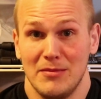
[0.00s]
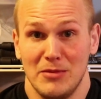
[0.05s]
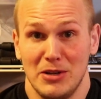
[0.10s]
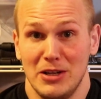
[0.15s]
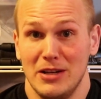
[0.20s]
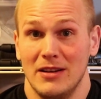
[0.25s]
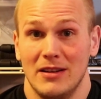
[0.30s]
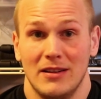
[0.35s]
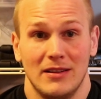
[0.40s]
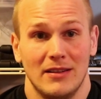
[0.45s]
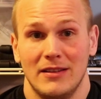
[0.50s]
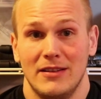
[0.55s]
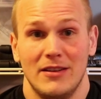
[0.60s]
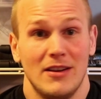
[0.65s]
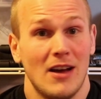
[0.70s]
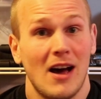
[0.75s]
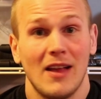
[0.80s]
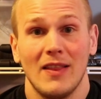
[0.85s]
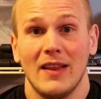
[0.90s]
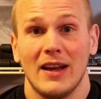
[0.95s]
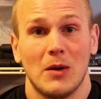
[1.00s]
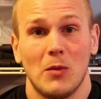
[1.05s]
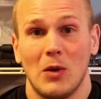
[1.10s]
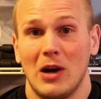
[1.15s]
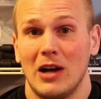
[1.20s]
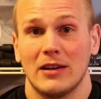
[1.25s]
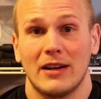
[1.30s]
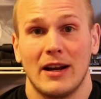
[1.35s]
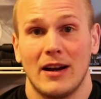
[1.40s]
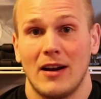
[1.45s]
I mean, not like
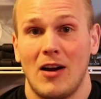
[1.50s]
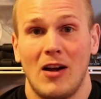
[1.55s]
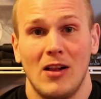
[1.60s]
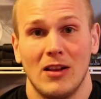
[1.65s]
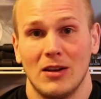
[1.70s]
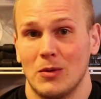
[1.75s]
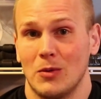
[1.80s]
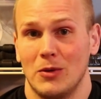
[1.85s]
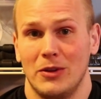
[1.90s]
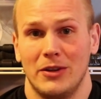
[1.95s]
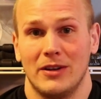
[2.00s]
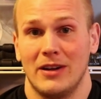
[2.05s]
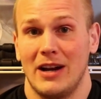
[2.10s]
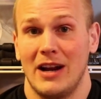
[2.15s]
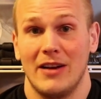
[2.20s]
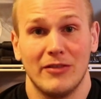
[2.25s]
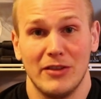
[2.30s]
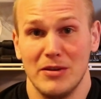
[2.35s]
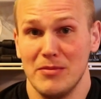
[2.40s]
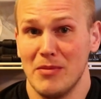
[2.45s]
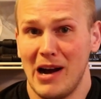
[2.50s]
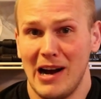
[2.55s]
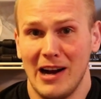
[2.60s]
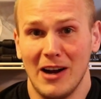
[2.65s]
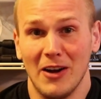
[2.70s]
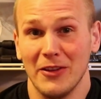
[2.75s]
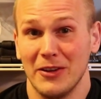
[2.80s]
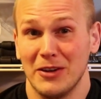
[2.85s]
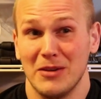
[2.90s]
Wildcat Hollow where they're every mile.